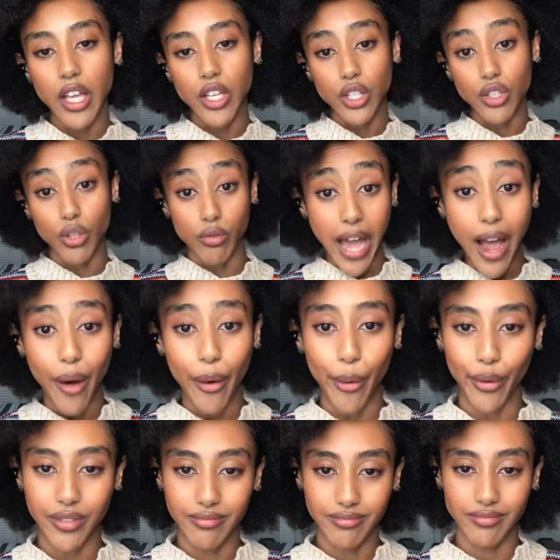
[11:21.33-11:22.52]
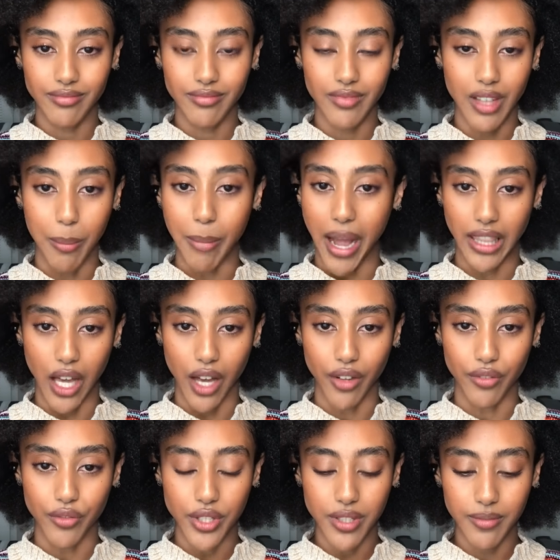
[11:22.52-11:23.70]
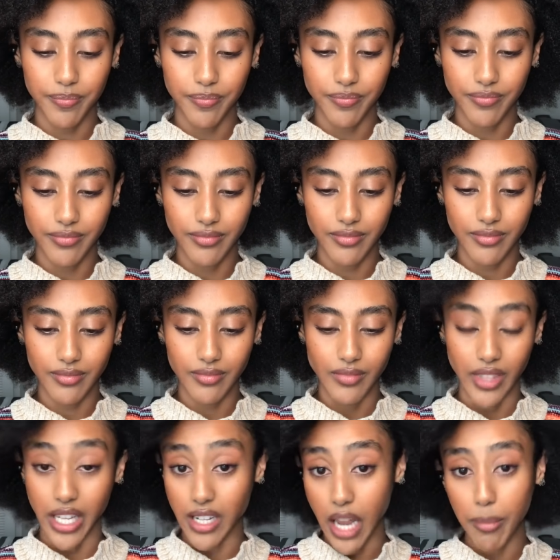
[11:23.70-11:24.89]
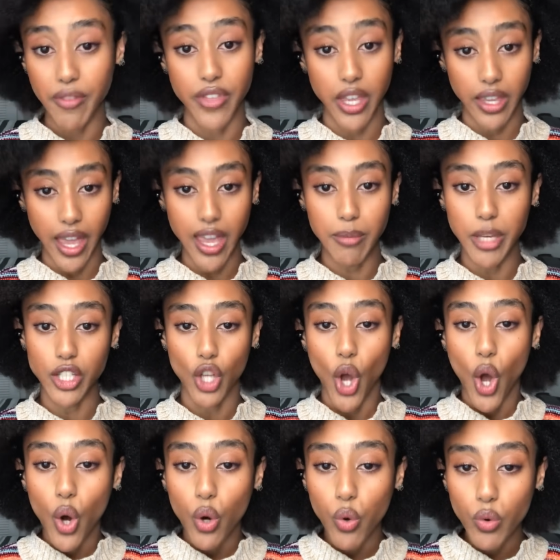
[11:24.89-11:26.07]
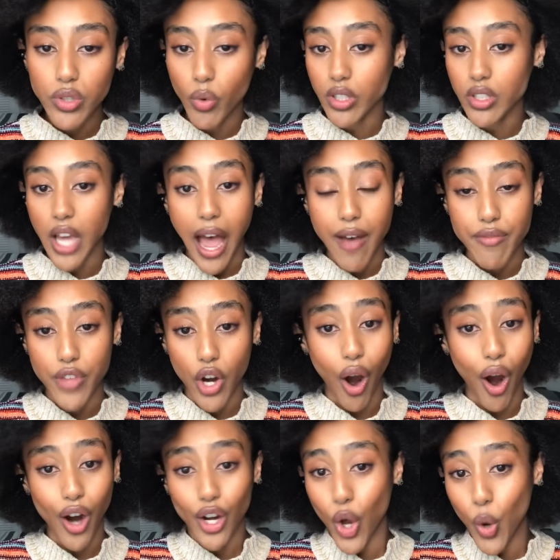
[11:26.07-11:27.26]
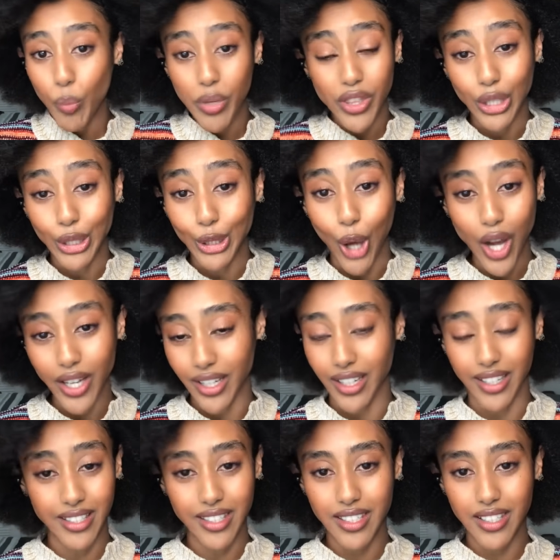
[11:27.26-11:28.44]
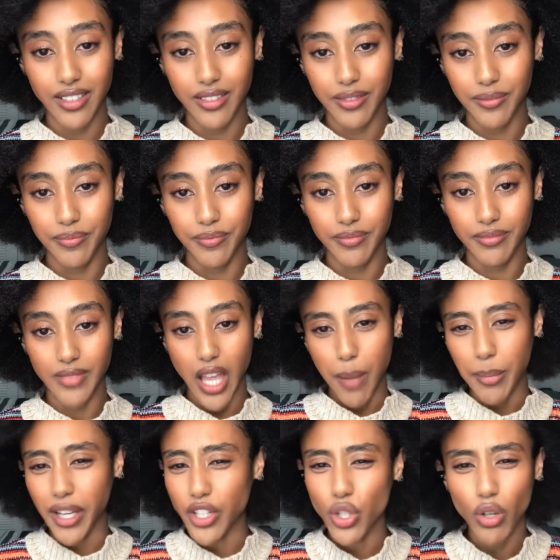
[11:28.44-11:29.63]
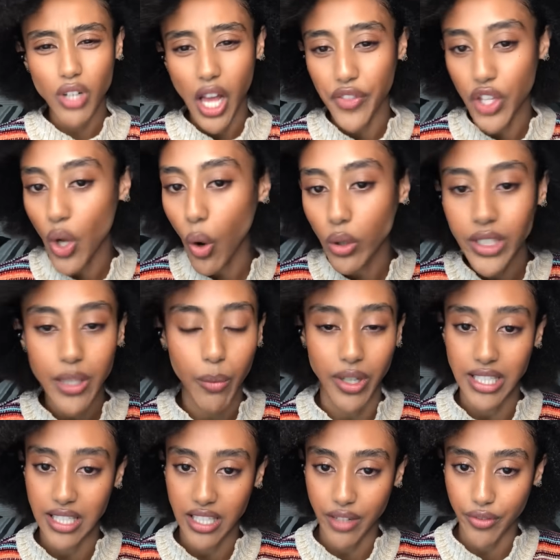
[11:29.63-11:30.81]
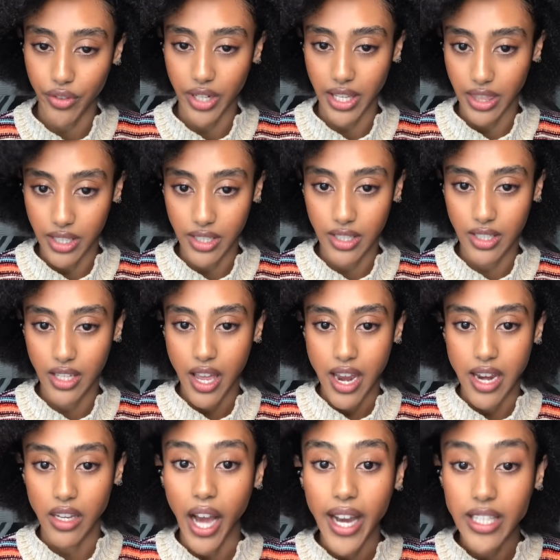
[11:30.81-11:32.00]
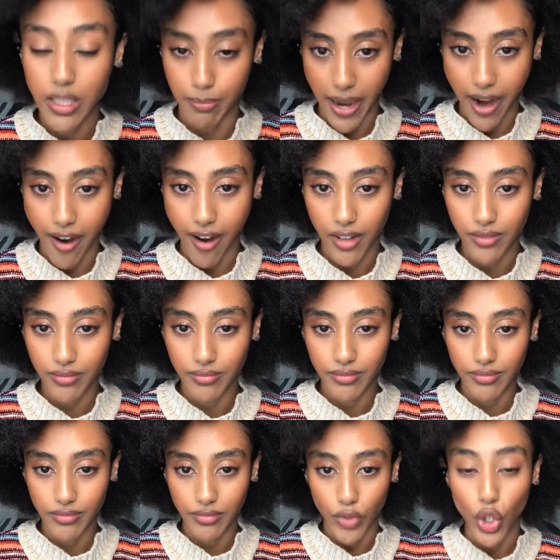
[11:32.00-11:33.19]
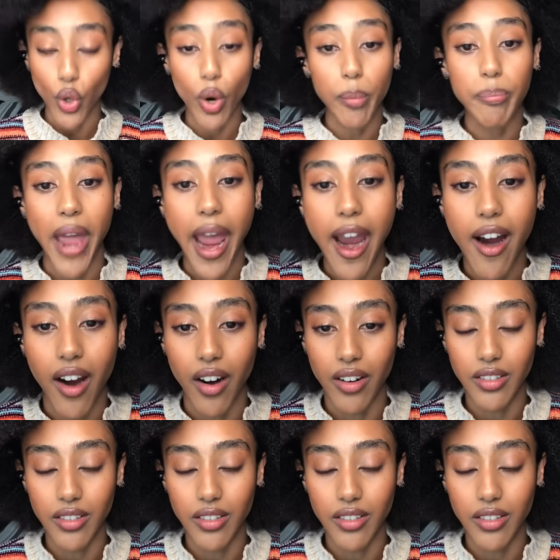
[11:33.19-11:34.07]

So now, my loves, the name of the game is who's going to have their heart open the longest? Because you're not the only one suffering this nightmare. Your pair,